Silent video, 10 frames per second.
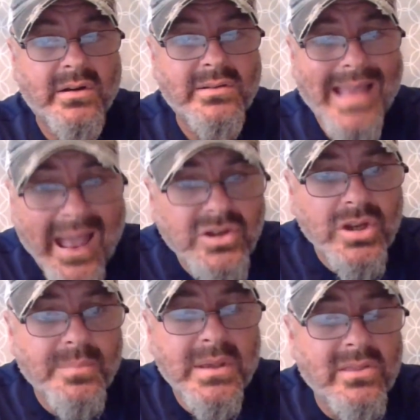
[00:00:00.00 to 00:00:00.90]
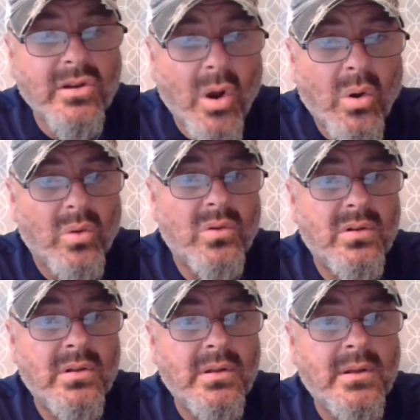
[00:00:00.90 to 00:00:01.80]
That should be the goal.
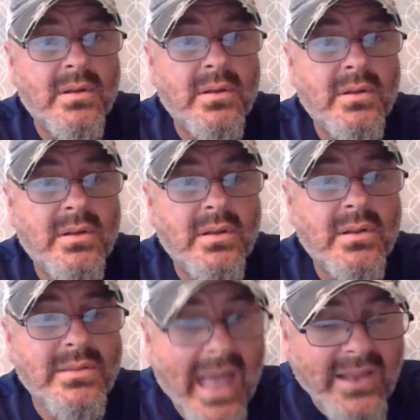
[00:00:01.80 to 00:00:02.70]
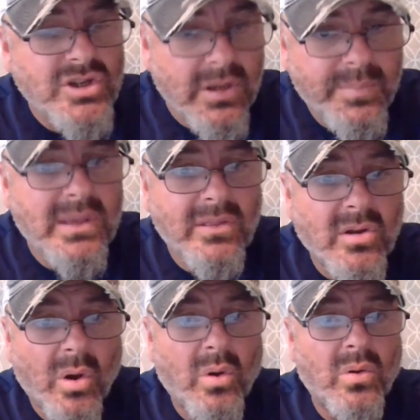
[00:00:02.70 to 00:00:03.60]
That should be the
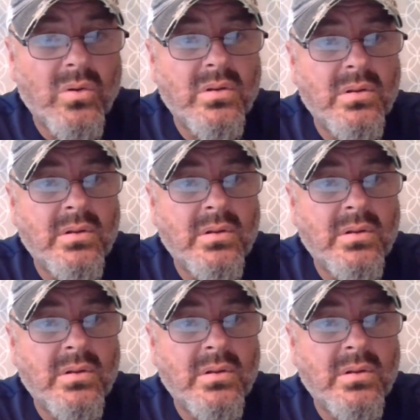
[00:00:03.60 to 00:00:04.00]
goal,